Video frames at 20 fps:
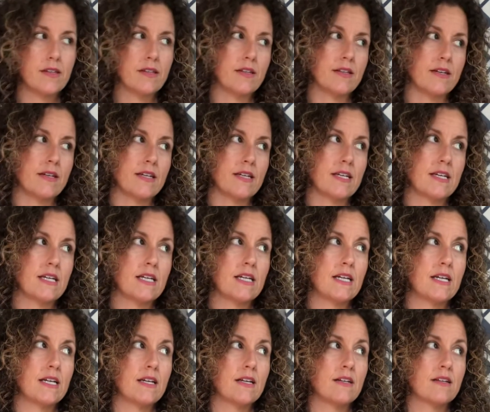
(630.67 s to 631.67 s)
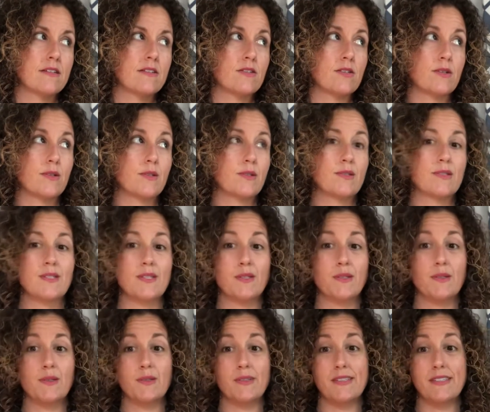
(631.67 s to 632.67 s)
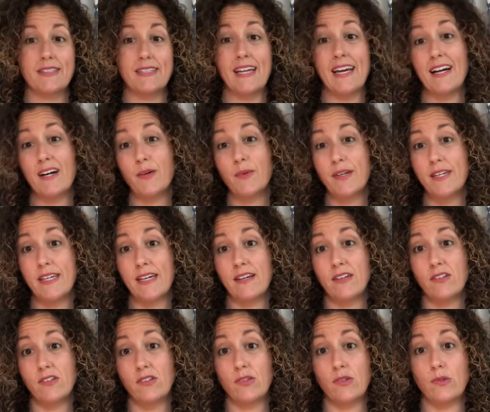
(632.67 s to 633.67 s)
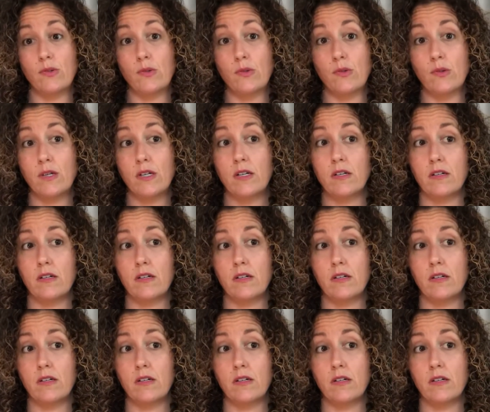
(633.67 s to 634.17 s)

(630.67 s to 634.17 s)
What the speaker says: Like, so now we get to